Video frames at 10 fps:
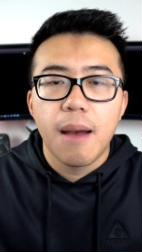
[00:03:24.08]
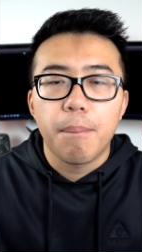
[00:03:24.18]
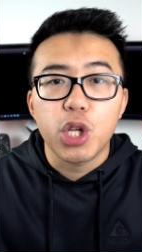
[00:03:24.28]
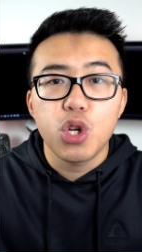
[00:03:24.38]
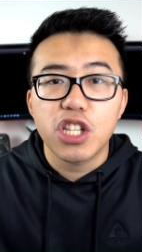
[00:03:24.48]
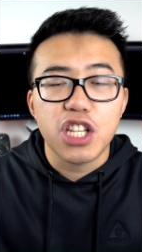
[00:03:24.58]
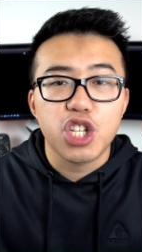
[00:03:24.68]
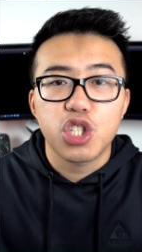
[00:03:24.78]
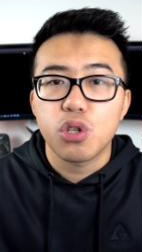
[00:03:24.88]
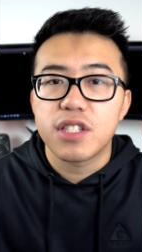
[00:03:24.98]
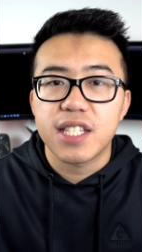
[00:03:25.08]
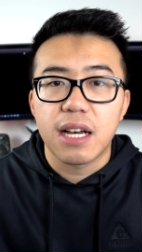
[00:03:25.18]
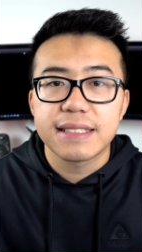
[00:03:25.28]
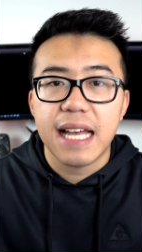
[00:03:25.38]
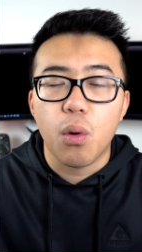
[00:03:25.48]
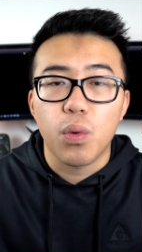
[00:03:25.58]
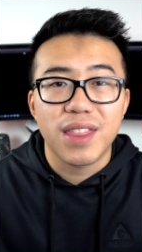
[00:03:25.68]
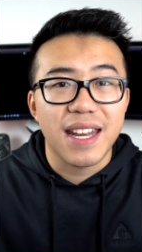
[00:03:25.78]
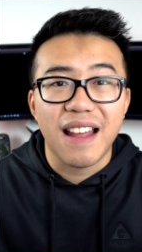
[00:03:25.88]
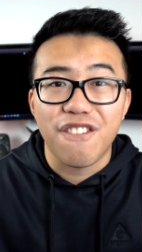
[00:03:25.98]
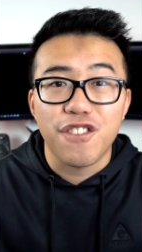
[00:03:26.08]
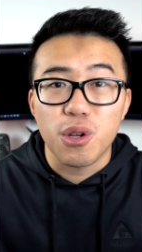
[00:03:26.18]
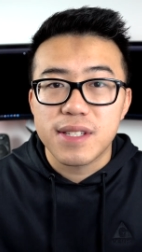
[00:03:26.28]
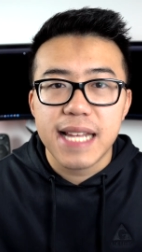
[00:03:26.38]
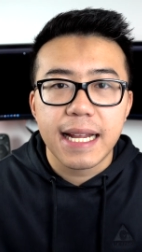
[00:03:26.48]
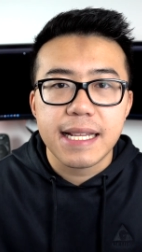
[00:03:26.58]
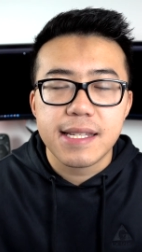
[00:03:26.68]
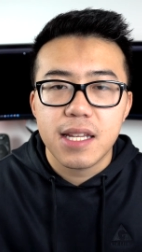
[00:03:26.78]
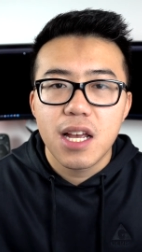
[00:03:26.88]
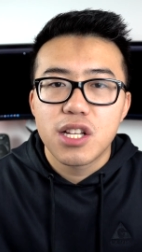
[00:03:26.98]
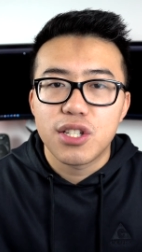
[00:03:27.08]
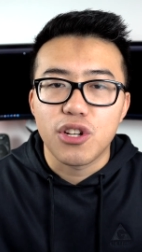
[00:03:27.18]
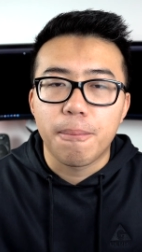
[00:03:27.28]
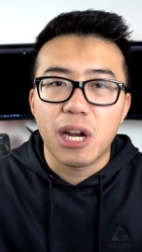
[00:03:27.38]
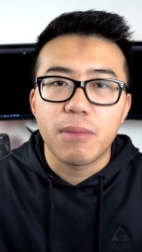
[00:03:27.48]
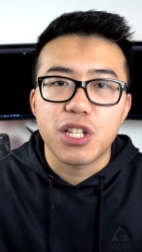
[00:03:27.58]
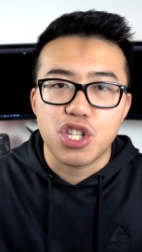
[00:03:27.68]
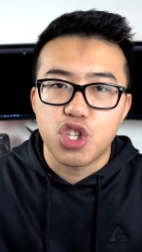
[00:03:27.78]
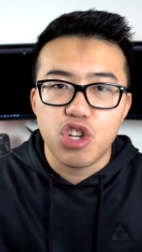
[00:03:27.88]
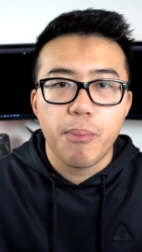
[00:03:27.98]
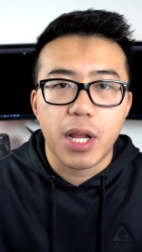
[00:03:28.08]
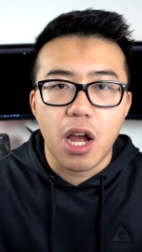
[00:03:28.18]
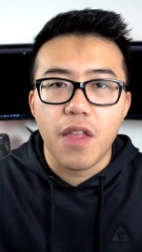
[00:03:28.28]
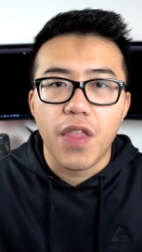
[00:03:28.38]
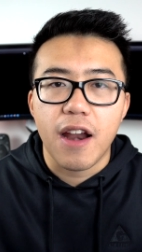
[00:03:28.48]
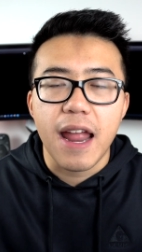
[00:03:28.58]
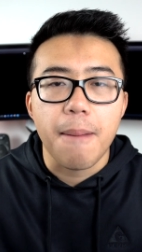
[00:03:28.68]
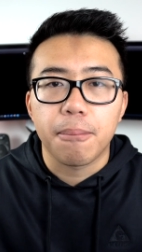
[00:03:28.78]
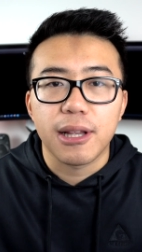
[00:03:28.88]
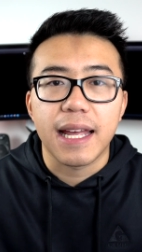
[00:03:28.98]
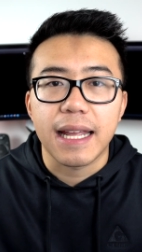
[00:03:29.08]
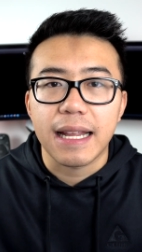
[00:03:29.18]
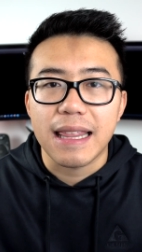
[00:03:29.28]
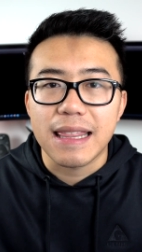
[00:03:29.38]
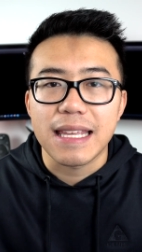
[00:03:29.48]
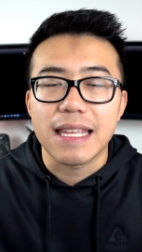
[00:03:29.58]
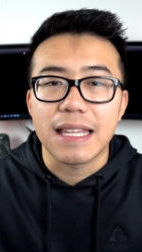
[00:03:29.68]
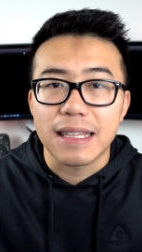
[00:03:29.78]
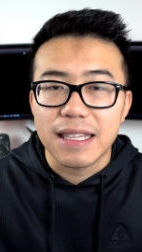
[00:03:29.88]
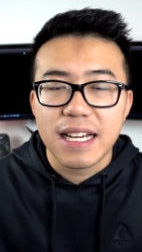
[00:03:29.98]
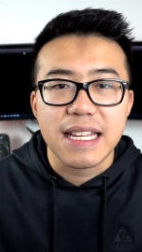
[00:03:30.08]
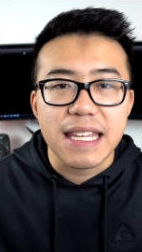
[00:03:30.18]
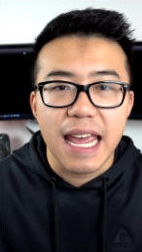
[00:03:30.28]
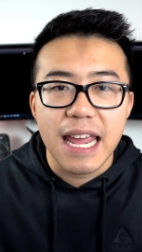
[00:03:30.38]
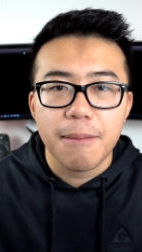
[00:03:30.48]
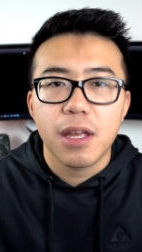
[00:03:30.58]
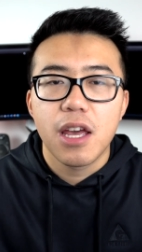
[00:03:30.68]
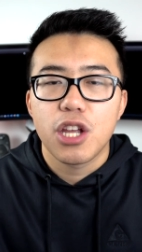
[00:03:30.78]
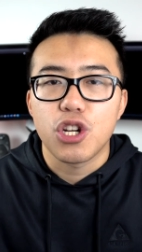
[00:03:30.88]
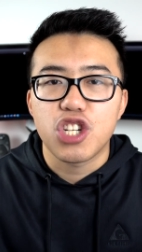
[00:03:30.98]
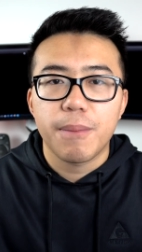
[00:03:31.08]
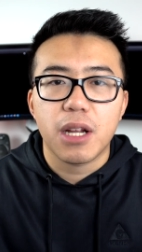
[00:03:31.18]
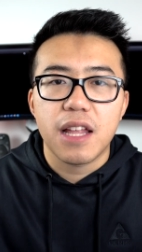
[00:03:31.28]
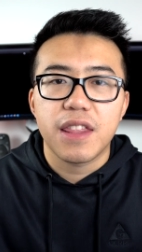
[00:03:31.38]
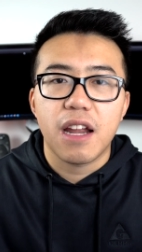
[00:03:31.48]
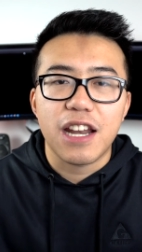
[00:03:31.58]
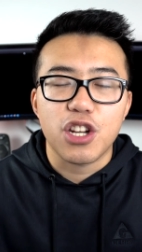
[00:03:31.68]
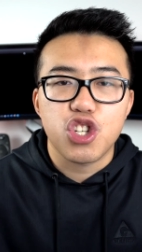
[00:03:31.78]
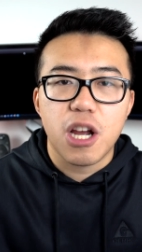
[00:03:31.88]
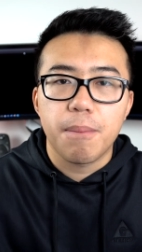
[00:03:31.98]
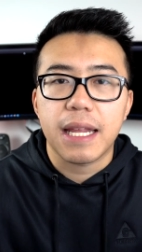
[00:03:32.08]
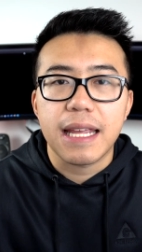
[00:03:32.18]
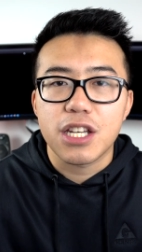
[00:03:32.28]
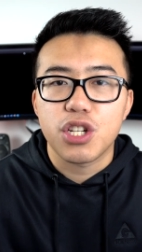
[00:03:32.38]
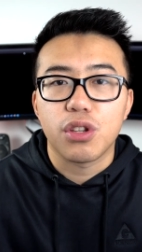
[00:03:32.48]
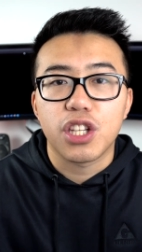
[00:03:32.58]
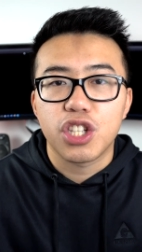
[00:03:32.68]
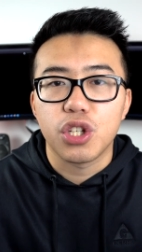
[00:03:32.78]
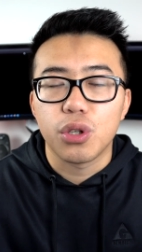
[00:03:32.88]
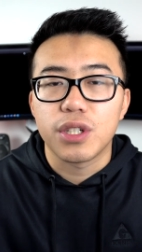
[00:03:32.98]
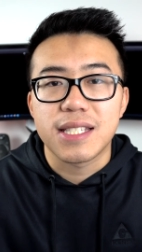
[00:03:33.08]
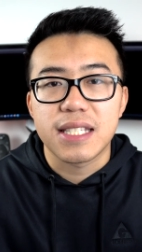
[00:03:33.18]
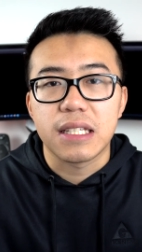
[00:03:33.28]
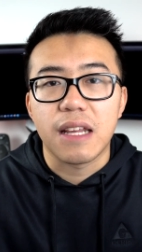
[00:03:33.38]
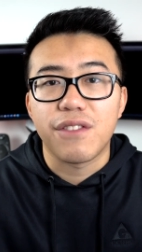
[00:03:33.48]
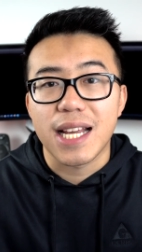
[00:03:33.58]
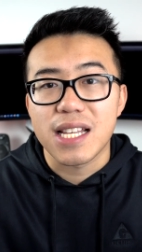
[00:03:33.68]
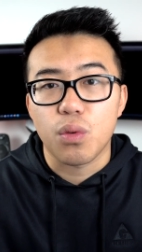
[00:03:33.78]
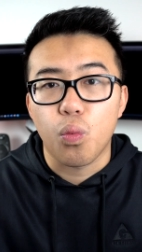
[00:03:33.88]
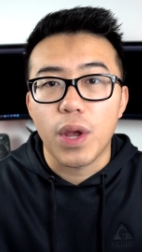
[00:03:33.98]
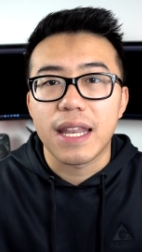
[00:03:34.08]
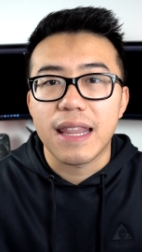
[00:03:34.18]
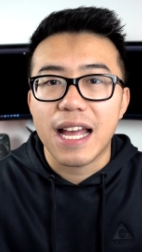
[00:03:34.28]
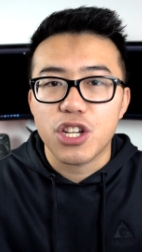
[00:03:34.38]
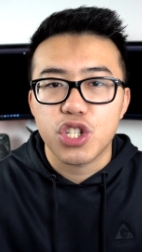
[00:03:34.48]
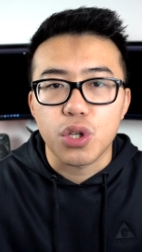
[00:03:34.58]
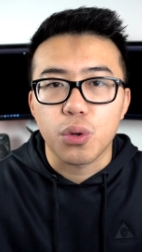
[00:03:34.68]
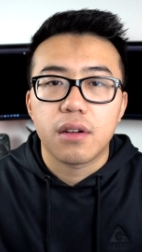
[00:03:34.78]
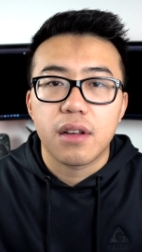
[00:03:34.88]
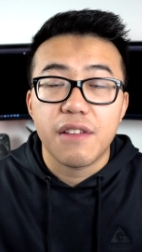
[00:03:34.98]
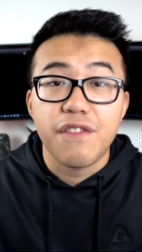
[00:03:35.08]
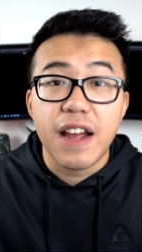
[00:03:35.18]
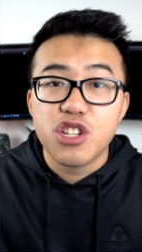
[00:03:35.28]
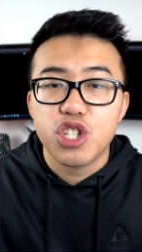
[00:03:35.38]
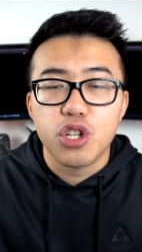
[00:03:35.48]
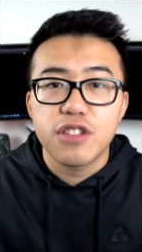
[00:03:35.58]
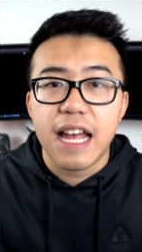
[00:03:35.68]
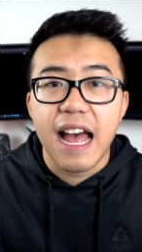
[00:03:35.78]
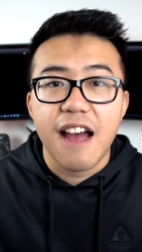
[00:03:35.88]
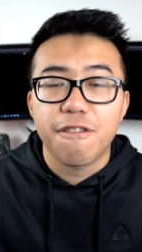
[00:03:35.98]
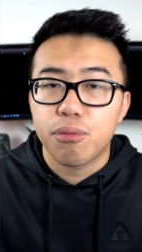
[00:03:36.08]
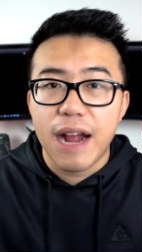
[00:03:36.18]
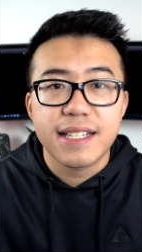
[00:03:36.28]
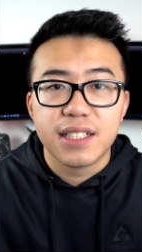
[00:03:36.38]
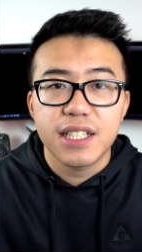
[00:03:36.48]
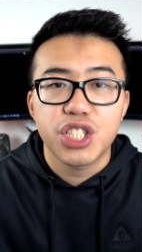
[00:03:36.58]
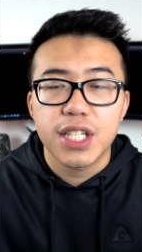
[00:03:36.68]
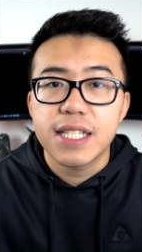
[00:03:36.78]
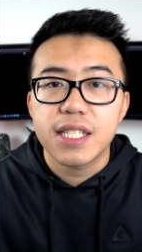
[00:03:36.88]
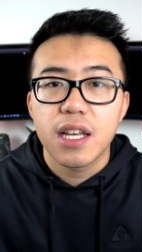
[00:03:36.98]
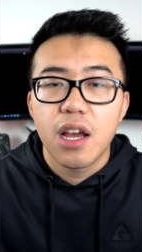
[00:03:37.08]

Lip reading: But usually the shoe sells out within a few seconds, so you're pretty much just jumping on there and playing the luck game. You're jumping on there and you're jumping into the queue to see if you guys win that shoe. Now, if you find shoes that have price glitches